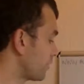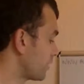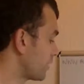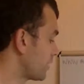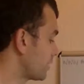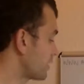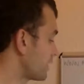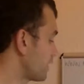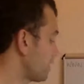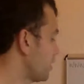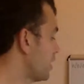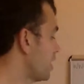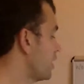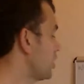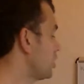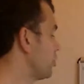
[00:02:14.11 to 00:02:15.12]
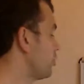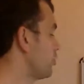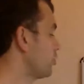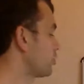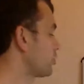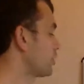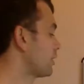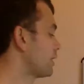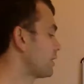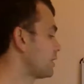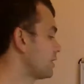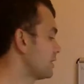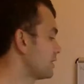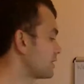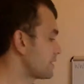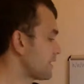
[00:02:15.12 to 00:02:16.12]
Okay, so you're not gonna,
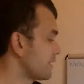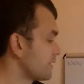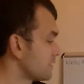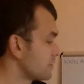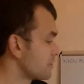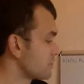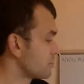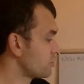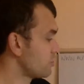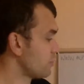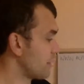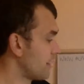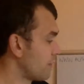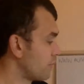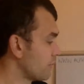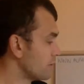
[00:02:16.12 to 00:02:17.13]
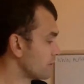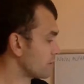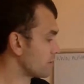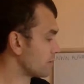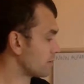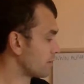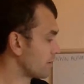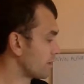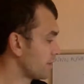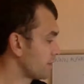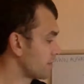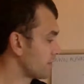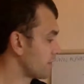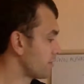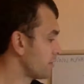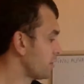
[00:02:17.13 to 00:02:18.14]
let's say this is 2 hours. Okay,
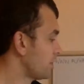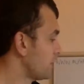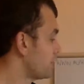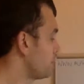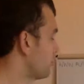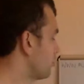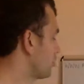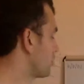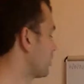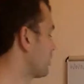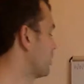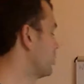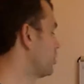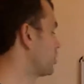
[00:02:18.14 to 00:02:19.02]
so you're not gonna